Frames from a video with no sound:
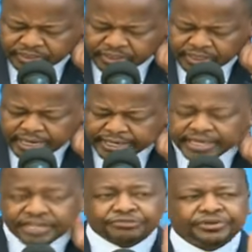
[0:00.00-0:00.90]

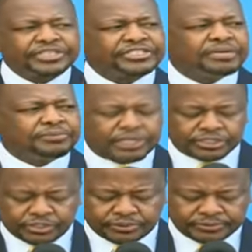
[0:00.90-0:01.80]
again, for the same
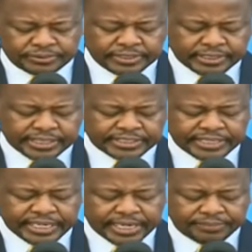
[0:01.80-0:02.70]
reason
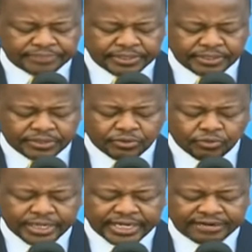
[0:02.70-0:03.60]
that
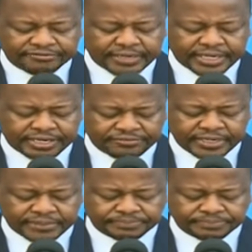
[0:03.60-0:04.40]
we have given.